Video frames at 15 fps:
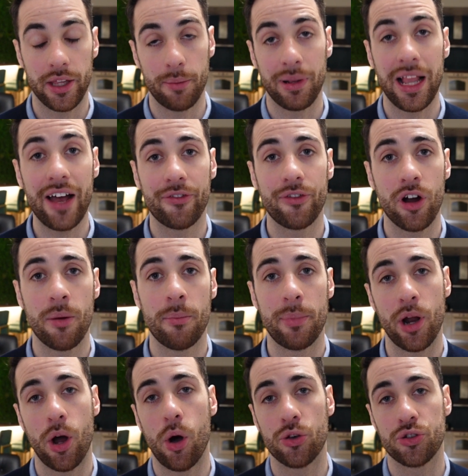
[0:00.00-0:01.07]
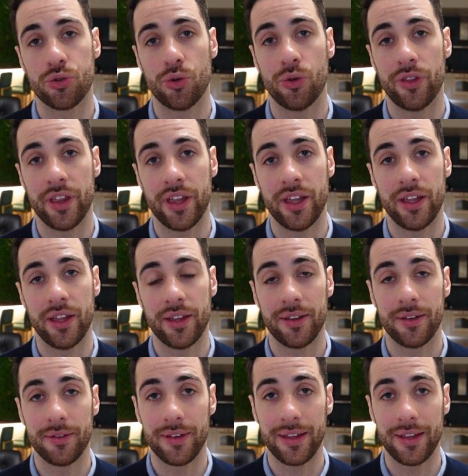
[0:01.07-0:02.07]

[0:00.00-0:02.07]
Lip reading: platform, but also the